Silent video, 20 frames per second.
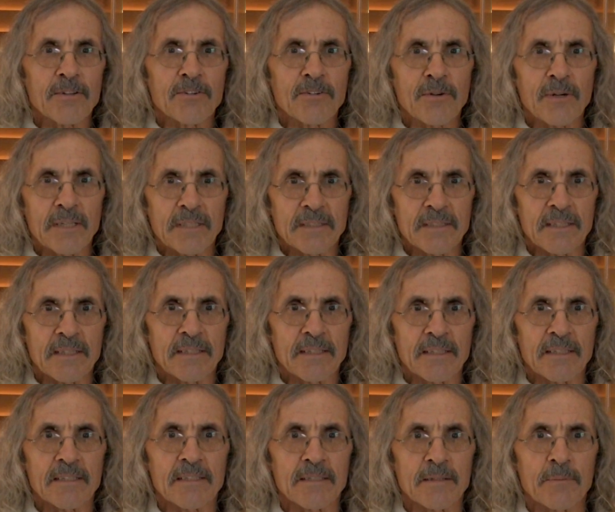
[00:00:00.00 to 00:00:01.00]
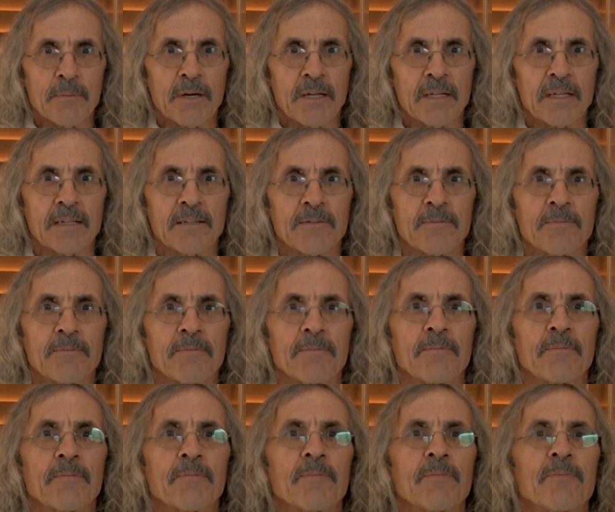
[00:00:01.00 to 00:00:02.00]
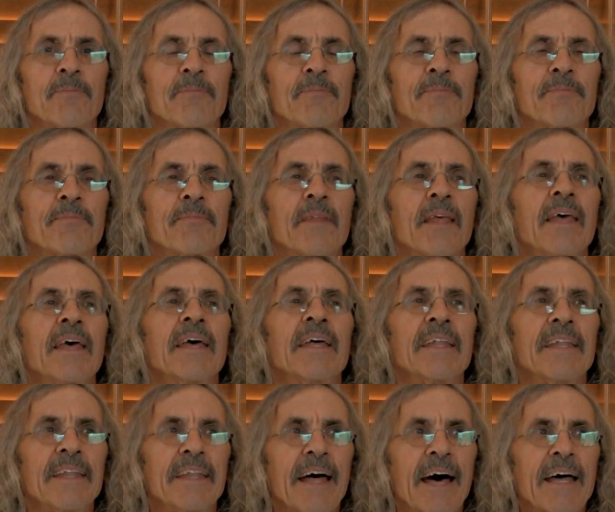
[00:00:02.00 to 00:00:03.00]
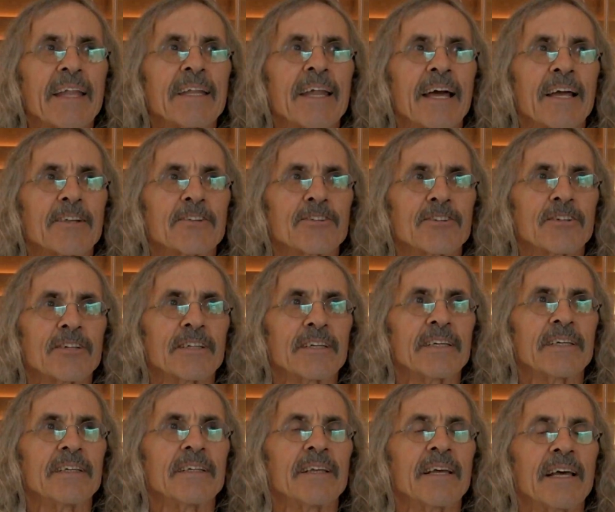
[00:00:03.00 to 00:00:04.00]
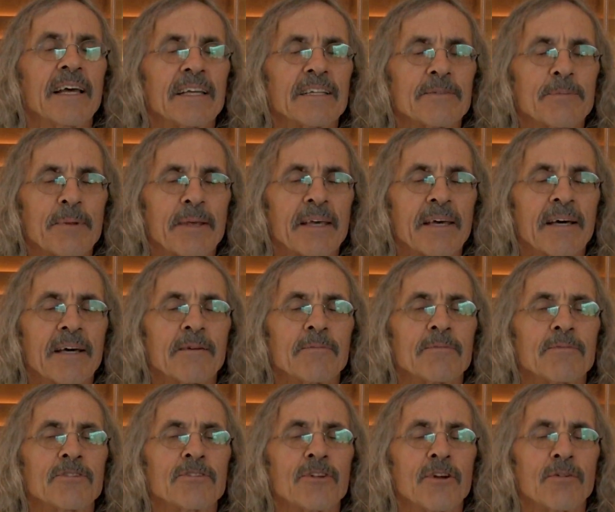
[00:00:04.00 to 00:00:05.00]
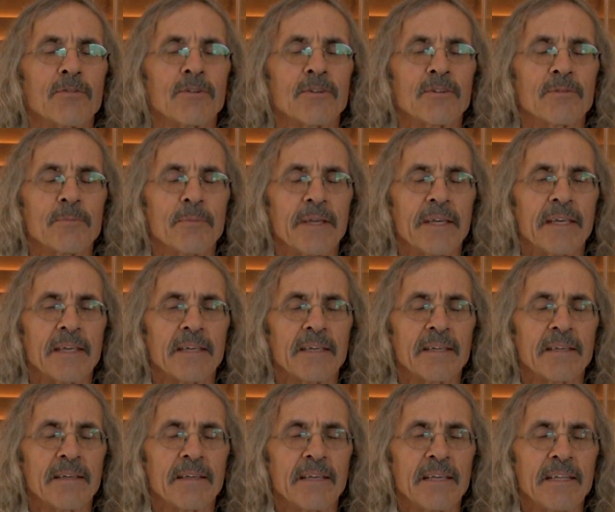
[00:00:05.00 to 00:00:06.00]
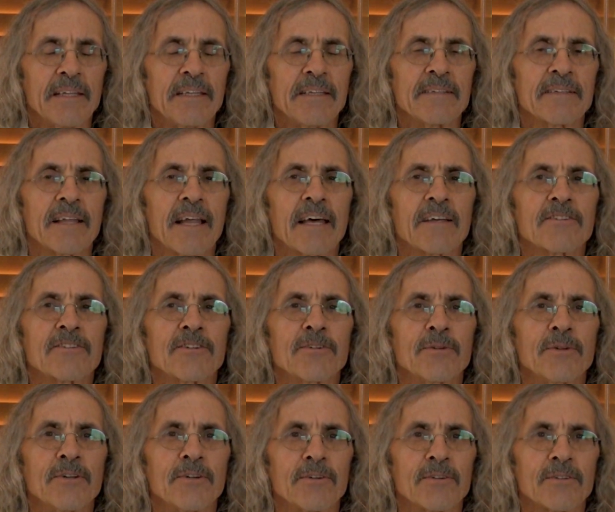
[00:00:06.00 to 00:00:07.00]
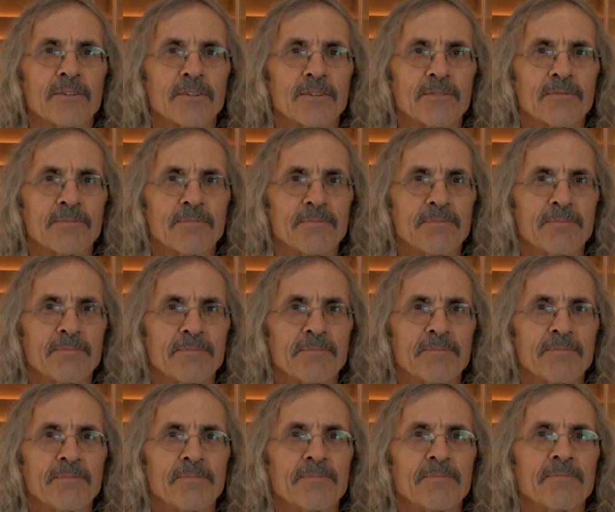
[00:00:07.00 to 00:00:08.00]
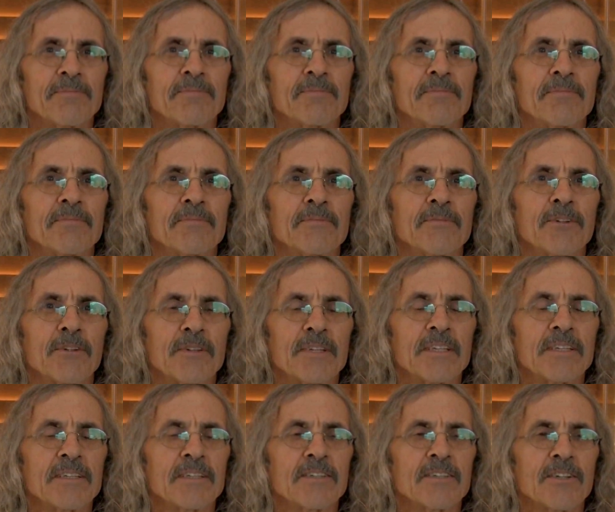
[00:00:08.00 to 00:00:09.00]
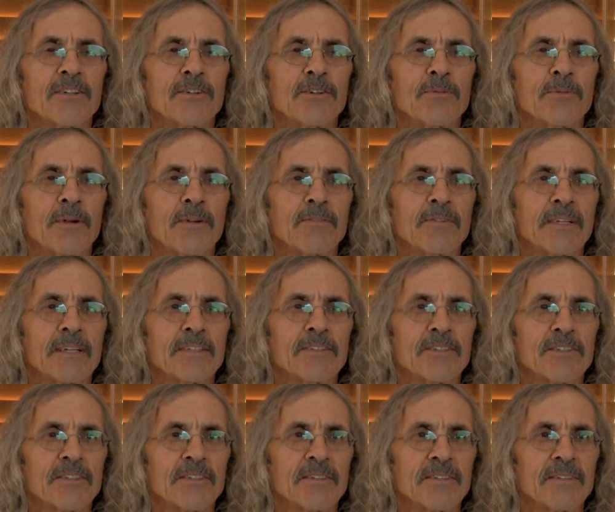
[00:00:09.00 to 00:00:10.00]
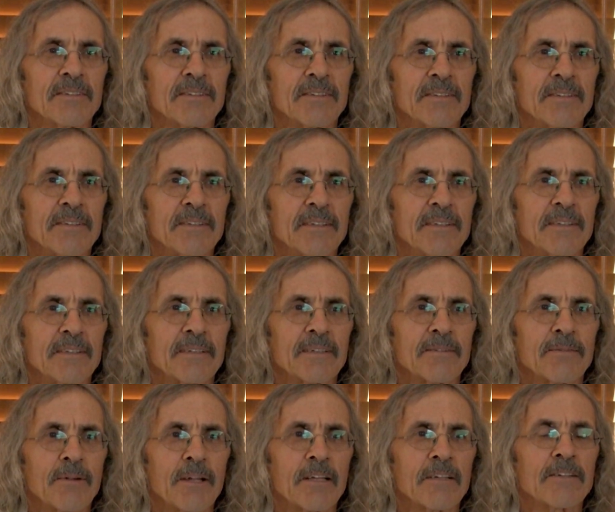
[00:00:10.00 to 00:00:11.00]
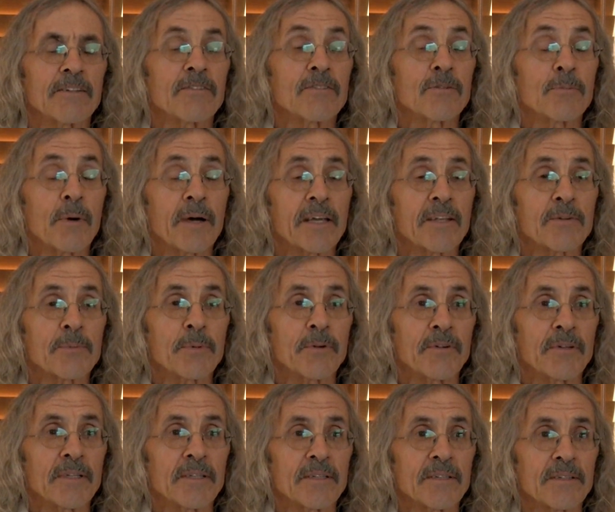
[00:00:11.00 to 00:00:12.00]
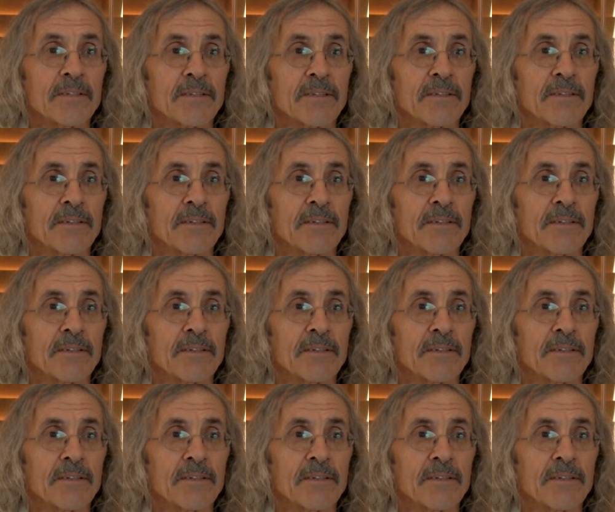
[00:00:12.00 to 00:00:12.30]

the transcendent samadhi. That actually has become shown to me in these last 2 years. So this is a new revelation relative to my experience.